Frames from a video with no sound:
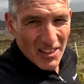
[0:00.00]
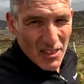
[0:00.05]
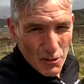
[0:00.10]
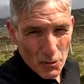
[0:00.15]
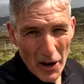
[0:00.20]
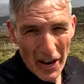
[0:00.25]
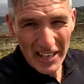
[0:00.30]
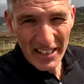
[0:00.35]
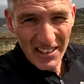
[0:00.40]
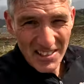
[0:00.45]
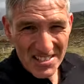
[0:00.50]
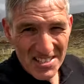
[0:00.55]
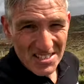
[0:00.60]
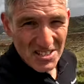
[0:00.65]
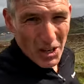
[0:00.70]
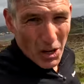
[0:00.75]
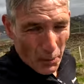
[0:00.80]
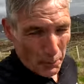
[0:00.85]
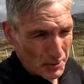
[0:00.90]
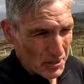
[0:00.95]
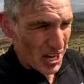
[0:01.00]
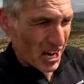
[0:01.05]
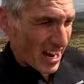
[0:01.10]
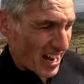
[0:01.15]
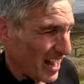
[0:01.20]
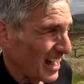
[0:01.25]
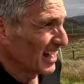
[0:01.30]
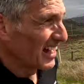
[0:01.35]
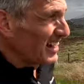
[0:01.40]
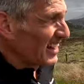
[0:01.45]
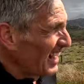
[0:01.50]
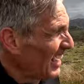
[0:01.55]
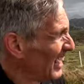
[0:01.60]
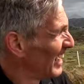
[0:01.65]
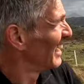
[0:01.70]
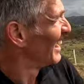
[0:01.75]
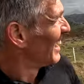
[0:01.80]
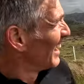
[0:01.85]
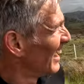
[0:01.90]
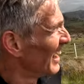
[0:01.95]
The rain has stopped.
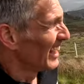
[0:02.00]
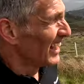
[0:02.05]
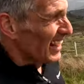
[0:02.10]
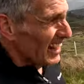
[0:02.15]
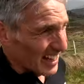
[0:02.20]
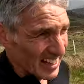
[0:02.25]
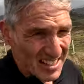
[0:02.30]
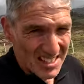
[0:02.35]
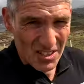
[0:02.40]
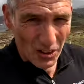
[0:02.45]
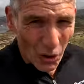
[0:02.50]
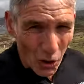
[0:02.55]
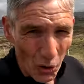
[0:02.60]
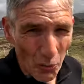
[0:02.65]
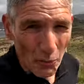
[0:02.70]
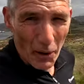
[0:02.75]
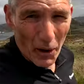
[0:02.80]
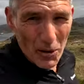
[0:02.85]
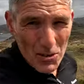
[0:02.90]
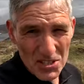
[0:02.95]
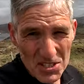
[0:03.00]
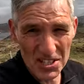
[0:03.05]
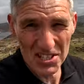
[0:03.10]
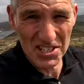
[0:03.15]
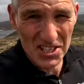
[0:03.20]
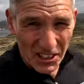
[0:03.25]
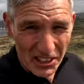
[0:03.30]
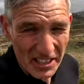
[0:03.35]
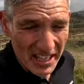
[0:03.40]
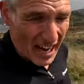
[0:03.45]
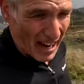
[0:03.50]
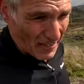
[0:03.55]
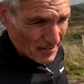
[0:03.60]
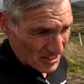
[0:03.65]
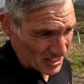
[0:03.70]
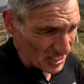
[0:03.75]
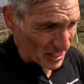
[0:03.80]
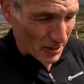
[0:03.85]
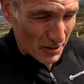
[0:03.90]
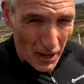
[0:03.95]
It's almost a sunny
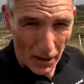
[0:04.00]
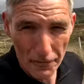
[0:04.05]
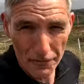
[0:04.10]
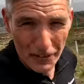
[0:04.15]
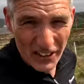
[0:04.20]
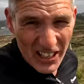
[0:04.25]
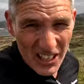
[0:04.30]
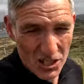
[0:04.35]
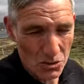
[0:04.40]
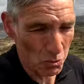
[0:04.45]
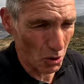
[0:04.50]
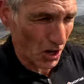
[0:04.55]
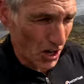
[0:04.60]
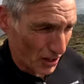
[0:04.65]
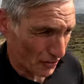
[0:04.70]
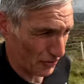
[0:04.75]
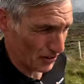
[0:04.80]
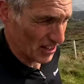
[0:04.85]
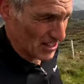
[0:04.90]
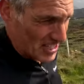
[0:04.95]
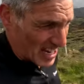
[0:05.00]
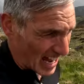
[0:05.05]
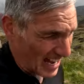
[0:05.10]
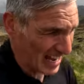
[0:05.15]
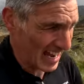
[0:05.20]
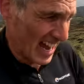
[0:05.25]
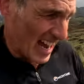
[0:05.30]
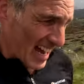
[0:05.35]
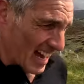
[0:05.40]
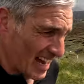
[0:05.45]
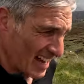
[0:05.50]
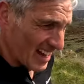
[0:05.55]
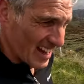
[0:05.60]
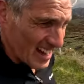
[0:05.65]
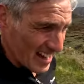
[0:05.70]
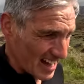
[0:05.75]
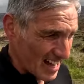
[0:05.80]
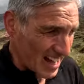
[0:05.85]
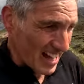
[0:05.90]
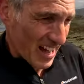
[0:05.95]
afternoon. I've finished work for the day.
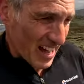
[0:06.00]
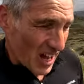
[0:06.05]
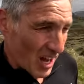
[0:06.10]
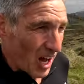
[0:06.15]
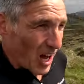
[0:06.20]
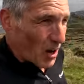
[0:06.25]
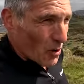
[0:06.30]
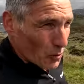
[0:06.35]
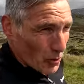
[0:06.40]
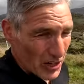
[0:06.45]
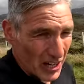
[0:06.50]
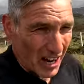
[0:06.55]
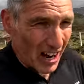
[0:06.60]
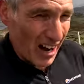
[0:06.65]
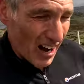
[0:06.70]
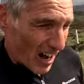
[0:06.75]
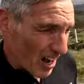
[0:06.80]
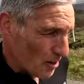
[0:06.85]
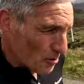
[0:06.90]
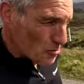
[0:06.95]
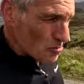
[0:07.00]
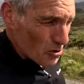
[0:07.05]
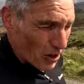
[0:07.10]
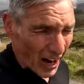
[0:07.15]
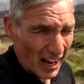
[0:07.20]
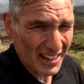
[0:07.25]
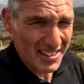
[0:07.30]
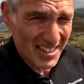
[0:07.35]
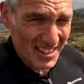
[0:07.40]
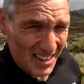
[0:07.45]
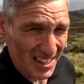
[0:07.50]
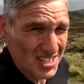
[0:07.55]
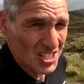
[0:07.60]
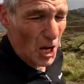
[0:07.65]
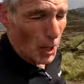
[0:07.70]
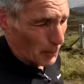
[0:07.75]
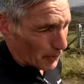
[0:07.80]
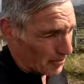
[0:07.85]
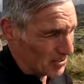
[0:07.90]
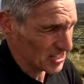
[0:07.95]
We are right at the
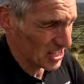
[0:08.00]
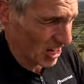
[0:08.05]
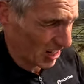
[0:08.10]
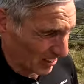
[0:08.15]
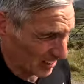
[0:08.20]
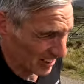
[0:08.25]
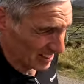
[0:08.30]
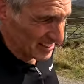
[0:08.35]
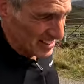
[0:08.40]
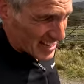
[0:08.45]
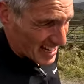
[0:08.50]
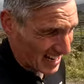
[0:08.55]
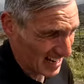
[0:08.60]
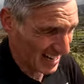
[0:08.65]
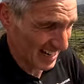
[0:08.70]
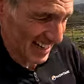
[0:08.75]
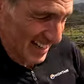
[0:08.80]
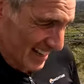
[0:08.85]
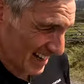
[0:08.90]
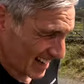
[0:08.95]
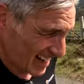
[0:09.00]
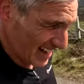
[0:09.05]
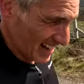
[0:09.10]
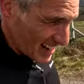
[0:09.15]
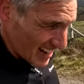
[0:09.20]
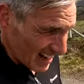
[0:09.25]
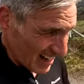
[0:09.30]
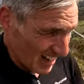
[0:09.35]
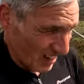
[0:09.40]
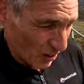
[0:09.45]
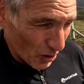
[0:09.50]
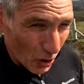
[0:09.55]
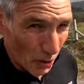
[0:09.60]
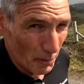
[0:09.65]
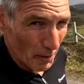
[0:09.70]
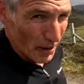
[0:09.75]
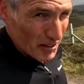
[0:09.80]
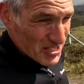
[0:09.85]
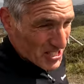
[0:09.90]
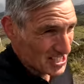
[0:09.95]
top of Scotland,
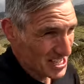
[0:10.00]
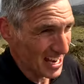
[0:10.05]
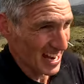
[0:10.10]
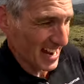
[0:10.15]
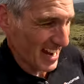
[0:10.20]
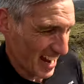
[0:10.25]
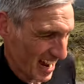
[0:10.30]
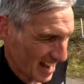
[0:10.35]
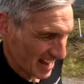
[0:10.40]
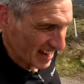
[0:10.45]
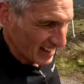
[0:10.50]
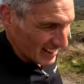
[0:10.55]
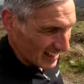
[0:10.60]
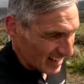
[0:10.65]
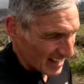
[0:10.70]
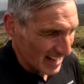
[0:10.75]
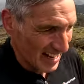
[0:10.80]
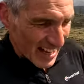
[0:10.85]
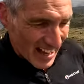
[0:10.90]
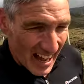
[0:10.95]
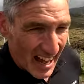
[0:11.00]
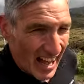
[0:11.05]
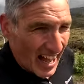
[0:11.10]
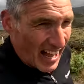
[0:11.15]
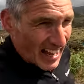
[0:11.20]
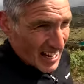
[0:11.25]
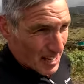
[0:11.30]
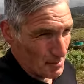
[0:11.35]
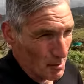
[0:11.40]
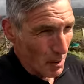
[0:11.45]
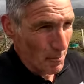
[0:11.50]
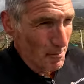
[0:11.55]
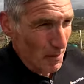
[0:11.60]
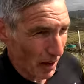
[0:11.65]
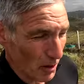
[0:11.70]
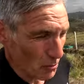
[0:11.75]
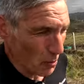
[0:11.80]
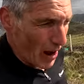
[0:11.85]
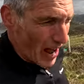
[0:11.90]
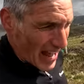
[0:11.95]
almost. and I'm on
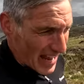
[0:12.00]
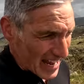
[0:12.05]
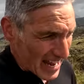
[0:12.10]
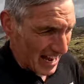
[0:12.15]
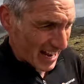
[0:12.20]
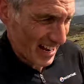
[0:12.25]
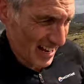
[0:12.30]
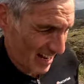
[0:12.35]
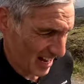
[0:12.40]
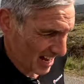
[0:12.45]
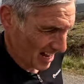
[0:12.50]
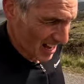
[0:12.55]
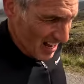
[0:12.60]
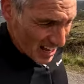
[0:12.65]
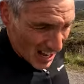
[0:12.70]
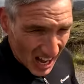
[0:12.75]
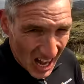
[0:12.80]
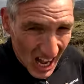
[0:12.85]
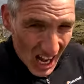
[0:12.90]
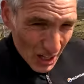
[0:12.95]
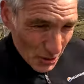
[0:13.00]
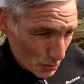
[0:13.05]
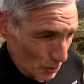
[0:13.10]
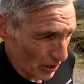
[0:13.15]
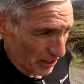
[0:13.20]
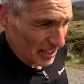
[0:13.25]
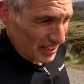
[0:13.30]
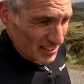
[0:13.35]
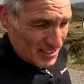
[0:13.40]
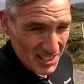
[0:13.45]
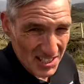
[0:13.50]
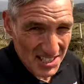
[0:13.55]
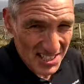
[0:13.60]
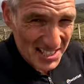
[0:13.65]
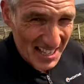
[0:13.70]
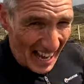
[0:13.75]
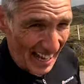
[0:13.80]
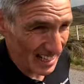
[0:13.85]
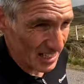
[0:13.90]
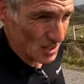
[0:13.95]
my way running to
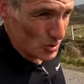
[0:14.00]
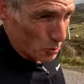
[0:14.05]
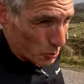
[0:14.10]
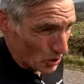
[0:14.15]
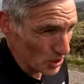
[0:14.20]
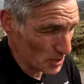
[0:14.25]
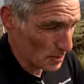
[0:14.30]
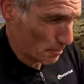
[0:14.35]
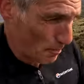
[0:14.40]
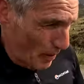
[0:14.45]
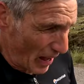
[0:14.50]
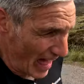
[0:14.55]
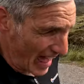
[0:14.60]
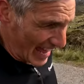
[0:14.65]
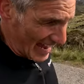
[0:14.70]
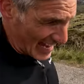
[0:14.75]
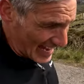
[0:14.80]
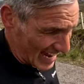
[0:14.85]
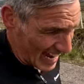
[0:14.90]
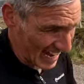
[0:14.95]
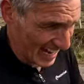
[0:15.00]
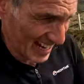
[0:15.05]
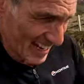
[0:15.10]
Sandwood Bay,